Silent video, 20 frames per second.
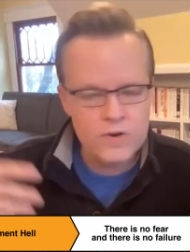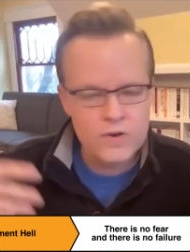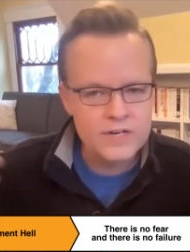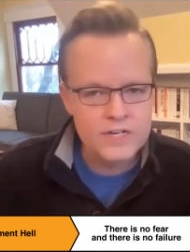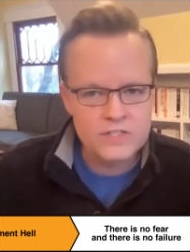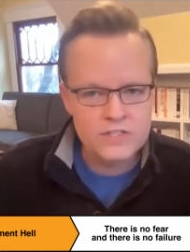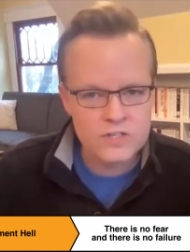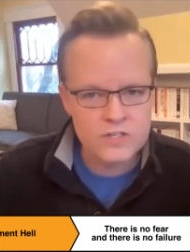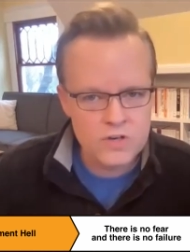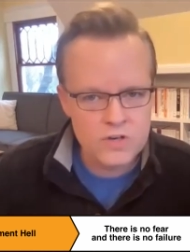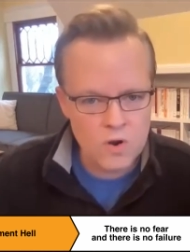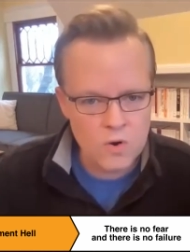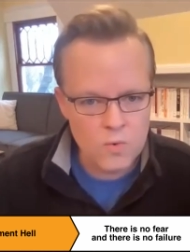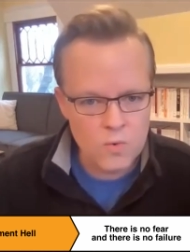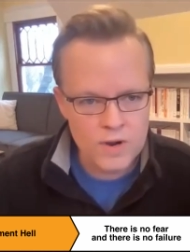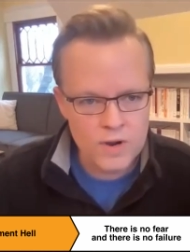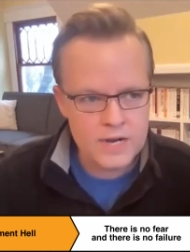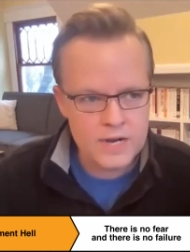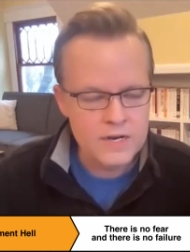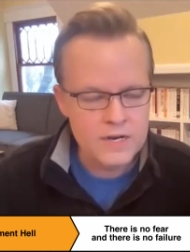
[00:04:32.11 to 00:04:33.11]
You need to know
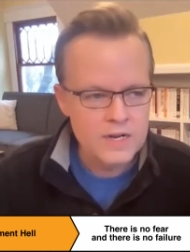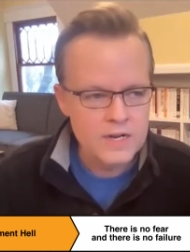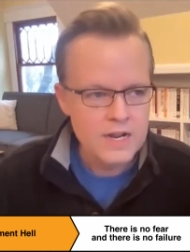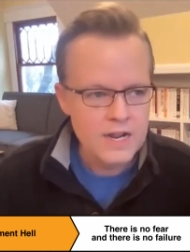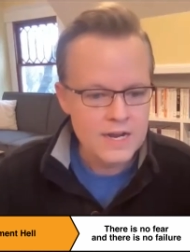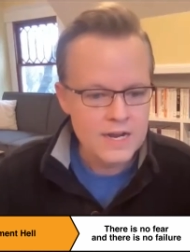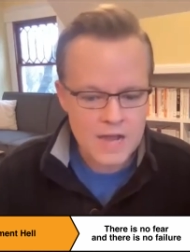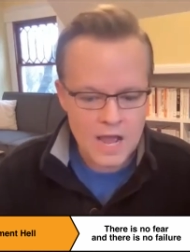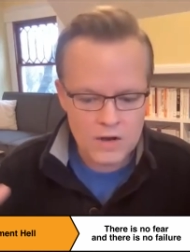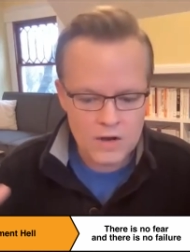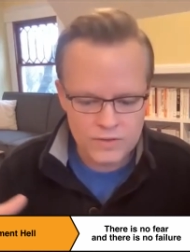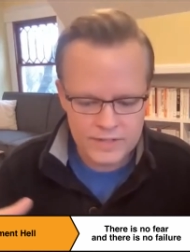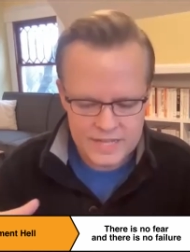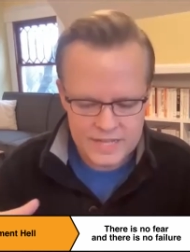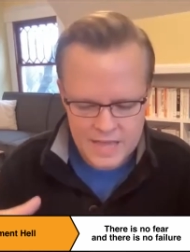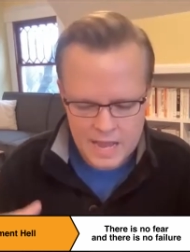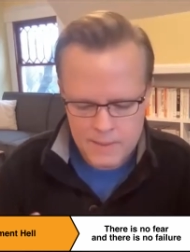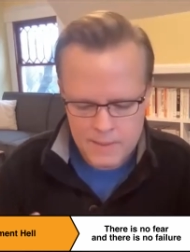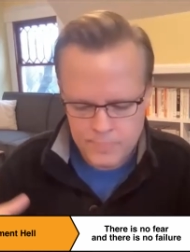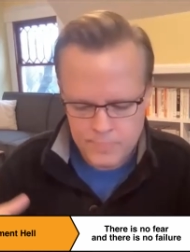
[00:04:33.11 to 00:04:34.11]
what not only
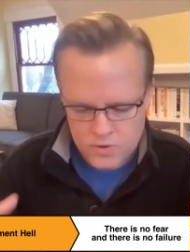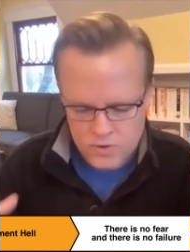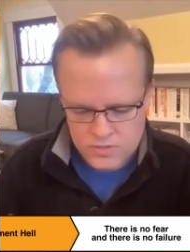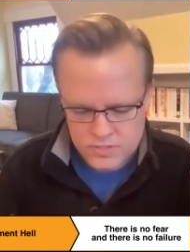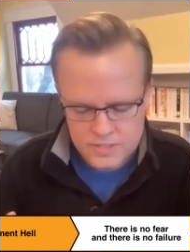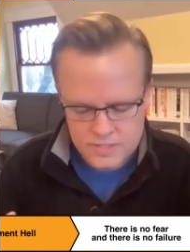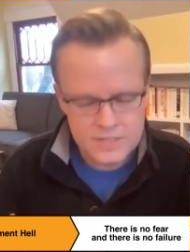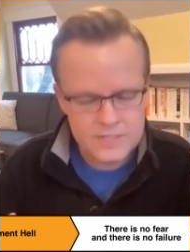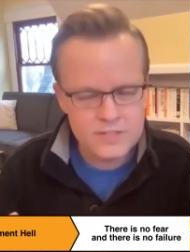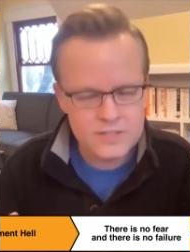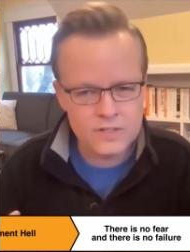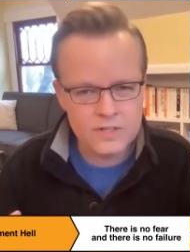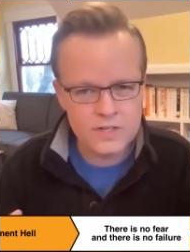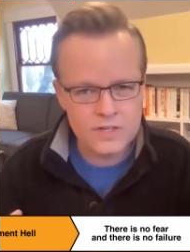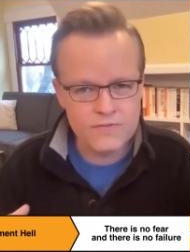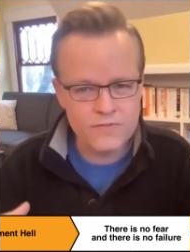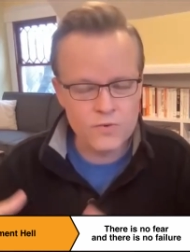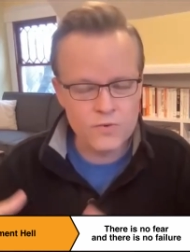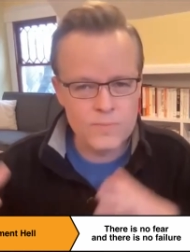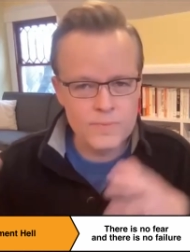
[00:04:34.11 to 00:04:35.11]
that person is looking
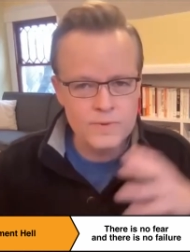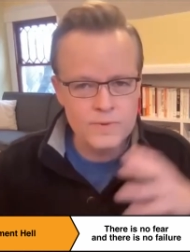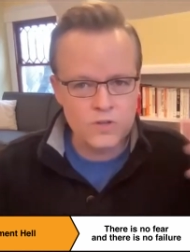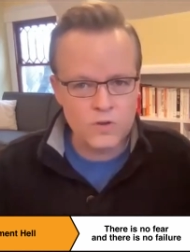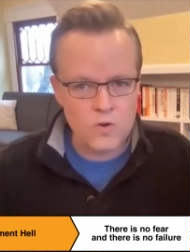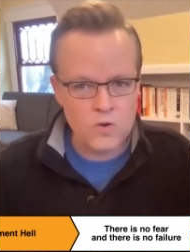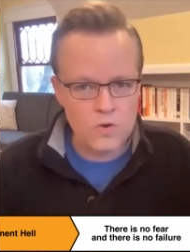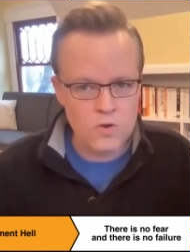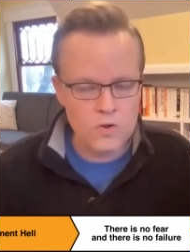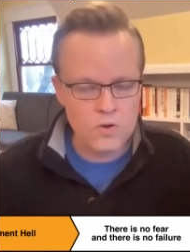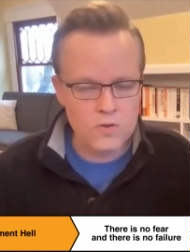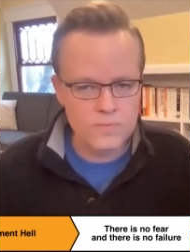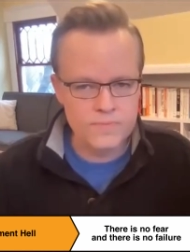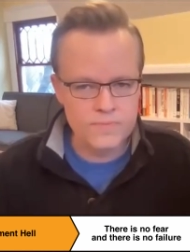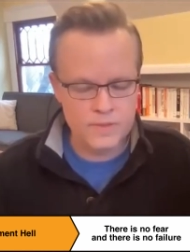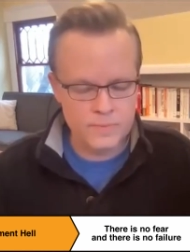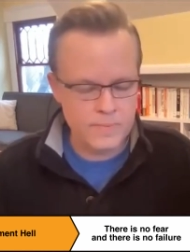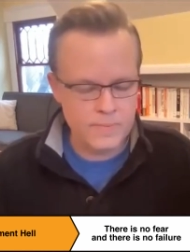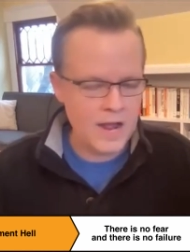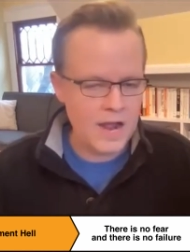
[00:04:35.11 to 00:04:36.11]
for, but the
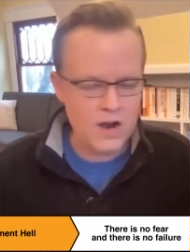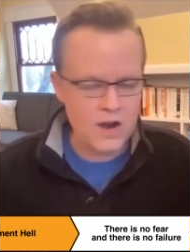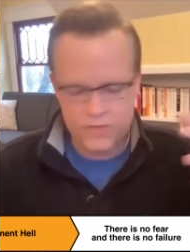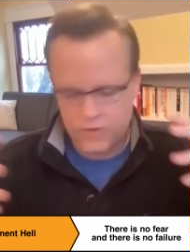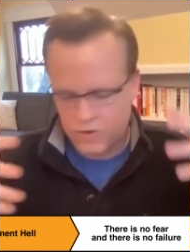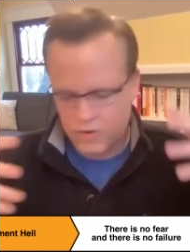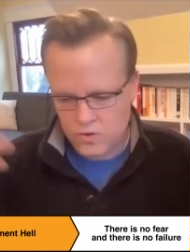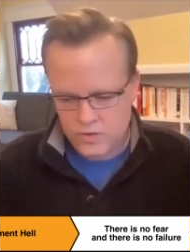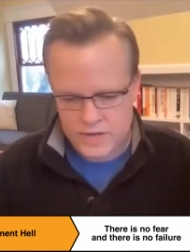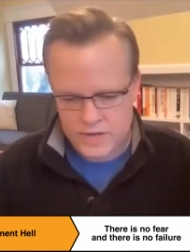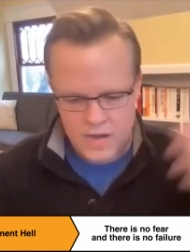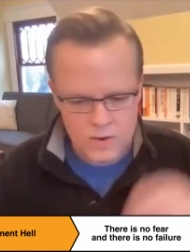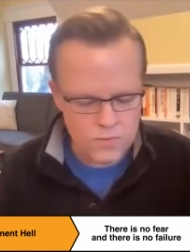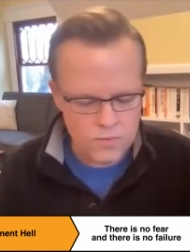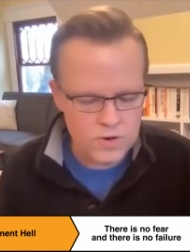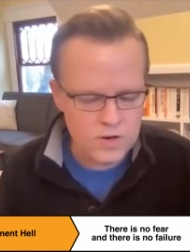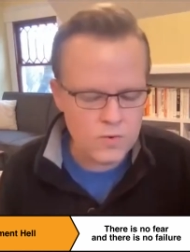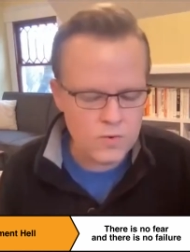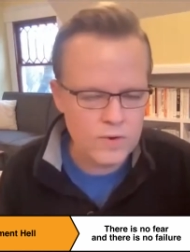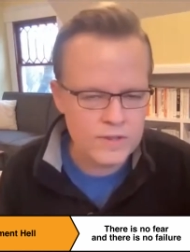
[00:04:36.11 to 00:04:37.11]
buyer, the whole
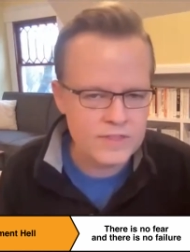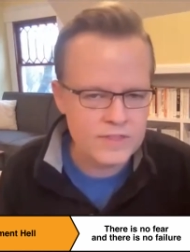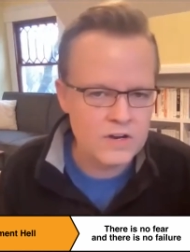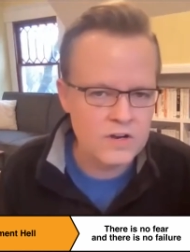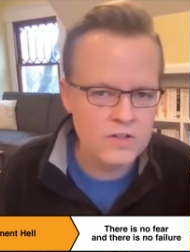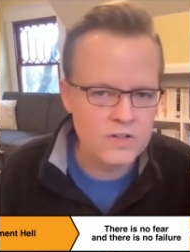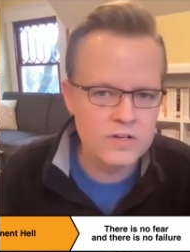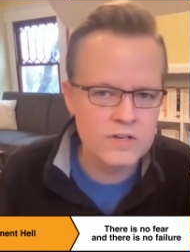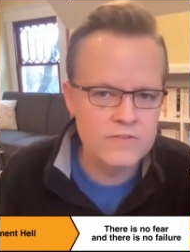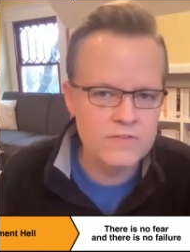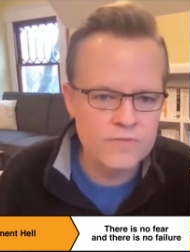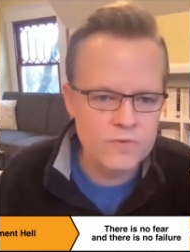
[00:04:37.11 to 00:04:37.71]
network, what they're looking